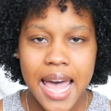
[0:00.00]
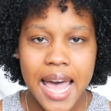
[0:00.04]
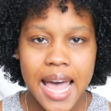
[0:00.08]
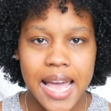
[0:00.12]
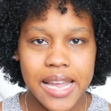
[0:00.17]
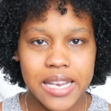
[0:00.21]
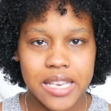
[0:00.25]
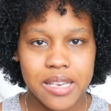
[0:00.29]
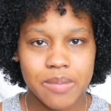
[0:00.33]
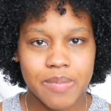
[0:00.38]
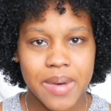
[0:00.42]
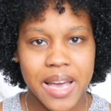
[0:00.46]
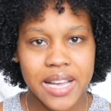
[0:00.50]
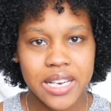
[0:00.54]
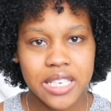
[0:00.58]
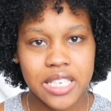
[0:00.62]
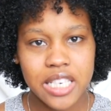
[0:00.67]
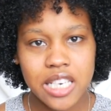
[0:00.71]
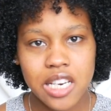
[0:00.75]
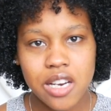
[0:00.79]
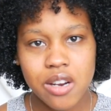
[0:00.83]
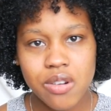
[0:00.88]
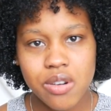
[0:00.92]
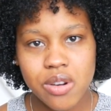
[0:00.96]

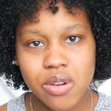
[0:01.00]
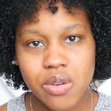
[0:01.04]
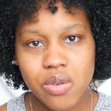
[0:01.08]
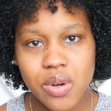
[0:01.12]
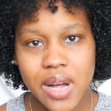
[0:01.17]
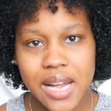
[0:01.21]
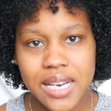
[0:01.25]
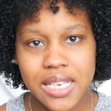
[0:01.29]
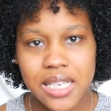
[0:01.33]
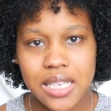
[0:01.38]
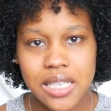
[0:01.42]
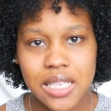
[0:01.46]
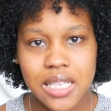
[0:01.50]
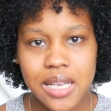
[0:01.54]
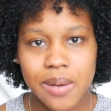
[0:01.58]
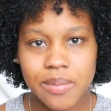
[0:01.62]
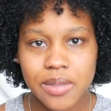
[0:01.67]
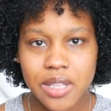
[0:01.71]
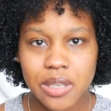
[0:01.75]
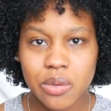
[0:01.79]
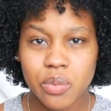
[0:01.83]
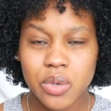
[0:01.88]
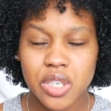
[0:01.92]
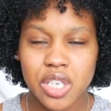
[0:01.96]
antibacterial,
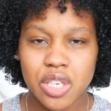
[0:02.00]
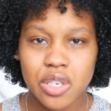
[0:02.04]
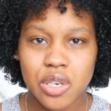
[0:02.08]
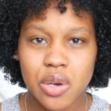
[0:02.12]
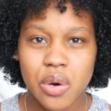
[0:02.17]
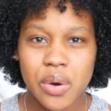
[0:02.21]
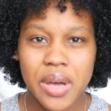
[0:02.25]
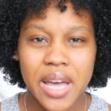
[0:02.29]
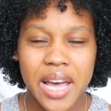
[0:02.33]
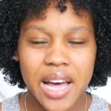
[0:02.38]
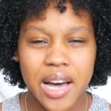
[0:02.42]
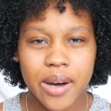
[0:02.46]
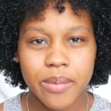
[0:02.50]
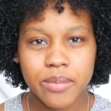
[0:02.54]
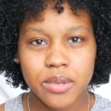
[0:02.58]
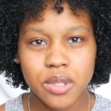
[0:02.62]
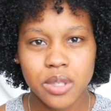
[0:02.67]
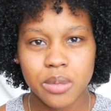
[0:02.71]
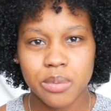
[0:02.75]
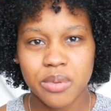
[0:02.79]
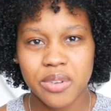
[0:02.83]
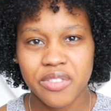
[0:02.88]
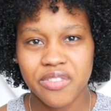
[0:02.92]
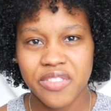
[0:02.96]
antiseptic, which, you know, helps
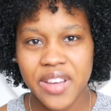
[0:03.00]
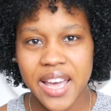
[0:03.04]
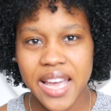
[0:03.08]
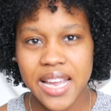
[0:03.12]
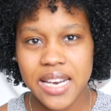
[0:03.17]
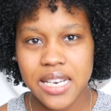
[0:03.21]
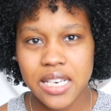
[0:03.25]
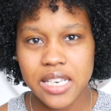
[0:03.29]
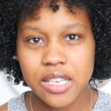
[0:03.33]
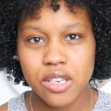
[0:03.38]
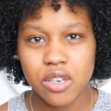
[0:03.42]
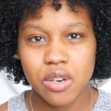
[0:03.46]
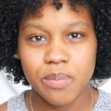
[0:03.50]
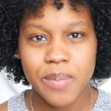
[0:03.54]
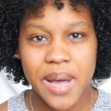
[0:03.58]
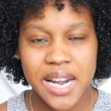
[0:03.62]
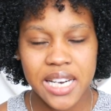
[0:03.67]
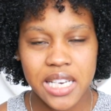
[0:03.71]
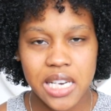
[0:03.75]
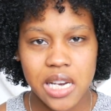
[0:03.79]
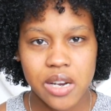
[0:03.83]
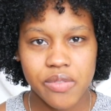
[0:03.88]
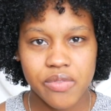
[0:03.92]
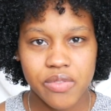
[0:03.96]
to prevent, you know,
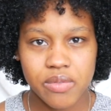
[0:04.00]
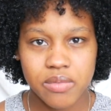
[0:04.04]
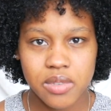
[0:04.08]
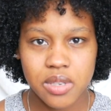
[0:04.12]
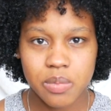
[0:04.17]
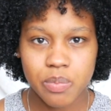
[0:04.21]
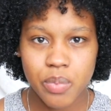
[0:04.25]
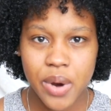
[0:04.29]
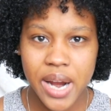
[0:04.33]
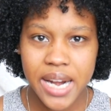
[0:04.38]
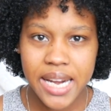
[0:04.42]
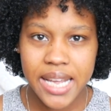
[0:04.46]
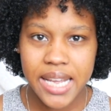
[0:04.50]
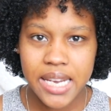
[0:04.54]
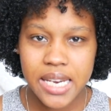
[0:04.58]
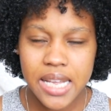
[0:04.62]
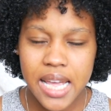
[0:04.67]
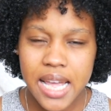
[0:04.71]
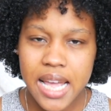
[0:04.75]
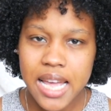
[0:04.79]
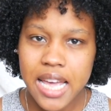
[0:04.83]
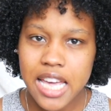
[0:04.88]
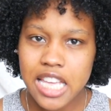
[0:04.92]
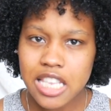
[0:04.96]
bacteria from spreading,
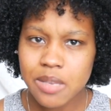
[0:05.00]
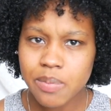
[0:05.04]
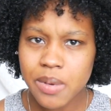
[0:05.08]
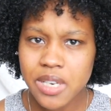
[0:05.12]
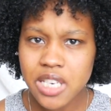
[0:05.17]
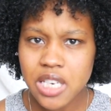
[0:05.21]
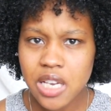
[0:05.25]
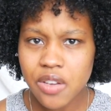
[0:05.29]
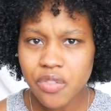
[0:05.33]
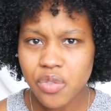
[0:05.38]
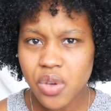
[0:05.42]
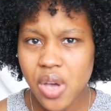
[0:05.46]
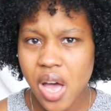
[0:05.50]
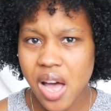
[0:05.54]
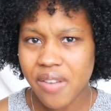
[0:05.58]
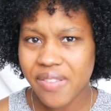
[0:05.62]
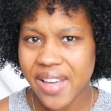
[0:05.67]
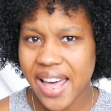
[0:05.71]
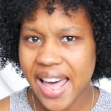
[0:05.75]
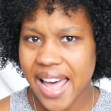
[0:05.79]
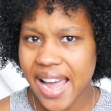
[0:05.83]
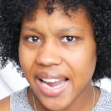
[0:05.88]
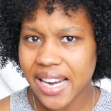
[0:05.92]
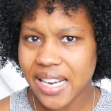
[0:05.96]
especially if you
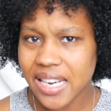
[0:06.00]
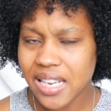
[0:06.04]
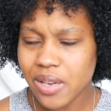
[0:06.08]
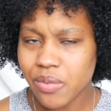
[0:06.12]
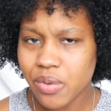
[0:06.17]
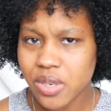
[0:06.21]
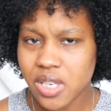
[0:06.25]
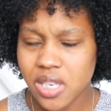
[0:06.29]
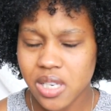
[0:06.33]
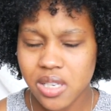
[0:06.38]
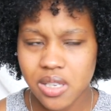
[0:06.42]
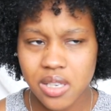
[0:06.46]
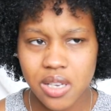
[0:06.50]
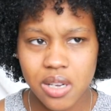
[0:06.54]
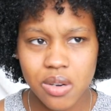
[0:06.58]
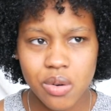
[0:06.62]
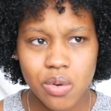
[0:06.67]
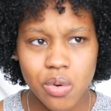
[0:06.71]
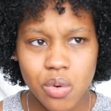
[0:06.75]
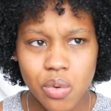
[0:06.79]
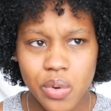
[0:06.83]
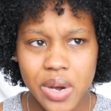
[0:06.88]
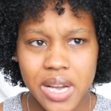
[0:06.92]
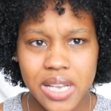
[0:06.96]
have acne, which is
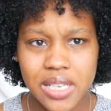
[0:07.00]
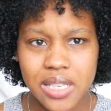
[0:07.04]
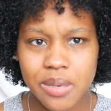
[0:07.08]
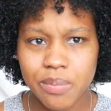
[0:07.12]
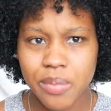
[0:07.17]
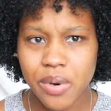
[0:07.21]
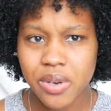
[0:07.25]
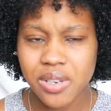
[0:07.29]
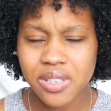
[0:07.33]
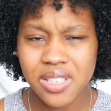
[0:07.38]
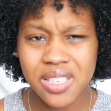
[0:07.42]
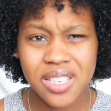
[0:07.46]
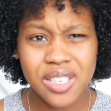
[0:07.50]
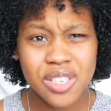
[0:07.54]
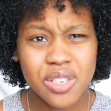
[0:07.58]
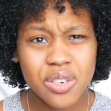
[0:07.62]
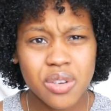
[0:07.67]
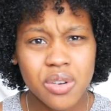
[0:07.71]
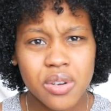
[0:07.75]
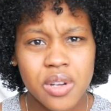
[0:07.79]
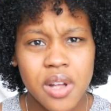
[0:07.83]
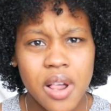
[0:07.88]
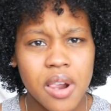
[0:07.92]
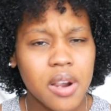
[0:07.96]
always a bonus, because, you
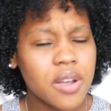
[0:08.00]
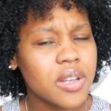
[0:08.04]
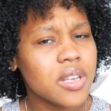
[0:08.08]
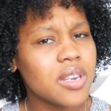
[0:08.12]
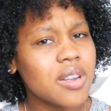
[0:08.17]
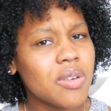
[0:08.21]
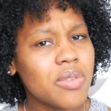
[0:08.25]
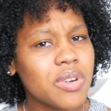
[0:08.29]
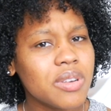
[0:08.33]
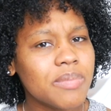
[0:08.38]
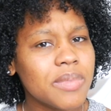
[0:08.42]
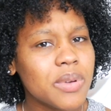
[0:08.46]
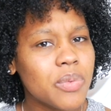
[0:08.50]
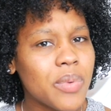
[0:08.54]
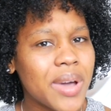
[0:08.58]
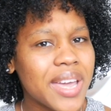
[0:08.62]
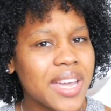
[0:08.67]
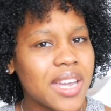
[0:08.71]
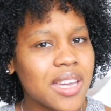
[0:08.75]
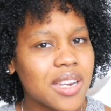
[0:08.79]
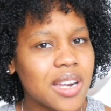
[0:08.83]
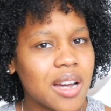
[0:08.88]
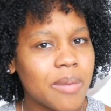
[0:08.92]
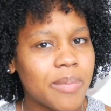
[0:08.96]
know, you don't want to be
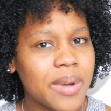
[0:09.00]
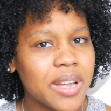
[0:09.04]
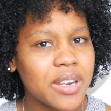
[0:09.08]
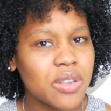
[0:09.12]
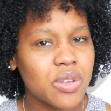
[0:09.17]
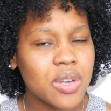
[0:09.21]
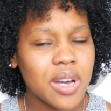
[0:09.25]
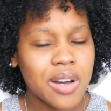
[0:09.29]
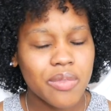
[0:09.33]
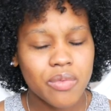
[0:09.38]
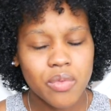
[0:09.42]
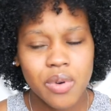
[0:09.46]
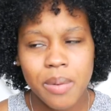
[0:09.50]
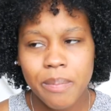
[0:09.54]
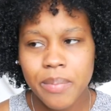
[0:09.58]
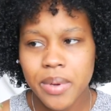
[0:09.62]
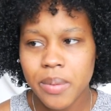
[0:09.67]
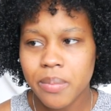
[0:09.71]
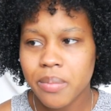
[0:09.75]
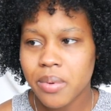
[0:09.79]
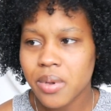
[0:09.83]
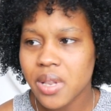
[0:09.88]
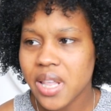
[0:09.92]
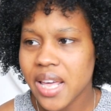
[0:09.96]
waking up and you have one
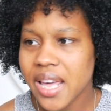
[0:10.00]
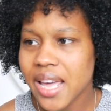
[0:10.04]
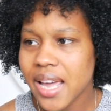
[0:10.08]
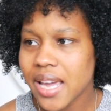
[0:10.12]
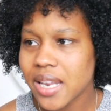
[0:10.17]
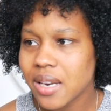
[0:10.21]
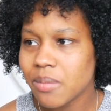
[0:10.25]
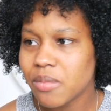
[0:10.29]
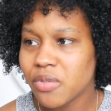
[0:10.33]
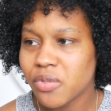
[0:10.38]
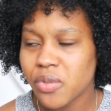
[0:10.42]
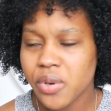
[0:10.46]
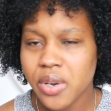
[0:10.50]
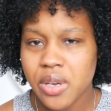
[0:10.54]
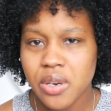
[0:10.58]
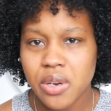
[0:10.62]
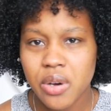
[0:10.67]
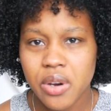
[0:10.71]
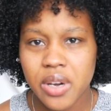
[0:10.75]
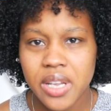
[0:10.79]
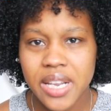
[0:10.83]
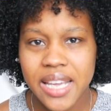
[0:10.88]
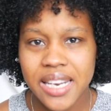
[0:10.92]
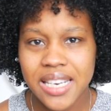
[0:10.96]
pimple there and then before you
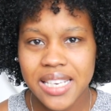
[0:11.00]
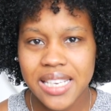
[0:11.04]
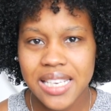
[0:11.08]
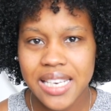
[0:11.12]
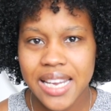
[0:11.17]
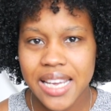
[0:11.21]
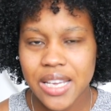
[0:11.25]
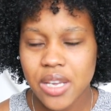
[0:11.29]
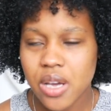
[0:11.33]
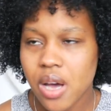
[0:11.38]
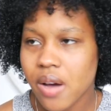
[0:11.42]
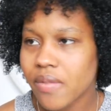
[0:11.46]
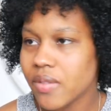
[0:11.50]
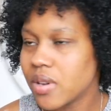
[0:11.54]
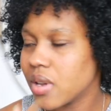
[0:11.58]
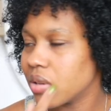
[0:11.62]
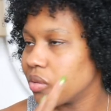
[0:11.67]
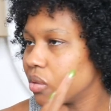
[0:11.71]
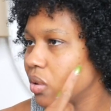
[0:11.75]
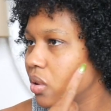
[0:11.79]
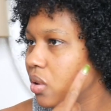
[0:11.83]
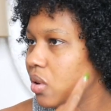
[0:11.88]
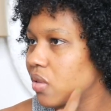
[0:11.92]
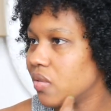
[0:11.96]
know it, at the end of the day, you have
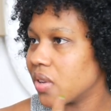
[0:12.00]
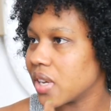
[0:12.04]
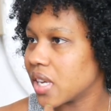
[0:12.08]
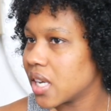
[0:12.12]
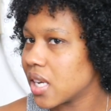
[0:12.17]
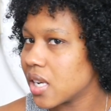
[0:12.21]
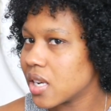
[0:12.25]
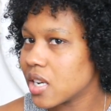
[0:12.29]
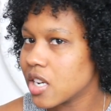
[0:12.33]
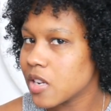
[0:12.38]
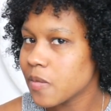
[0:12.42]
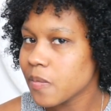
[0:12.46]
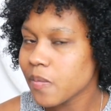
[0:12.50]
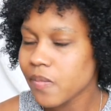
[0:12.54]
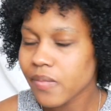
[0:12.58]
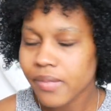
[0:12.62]
another one over here.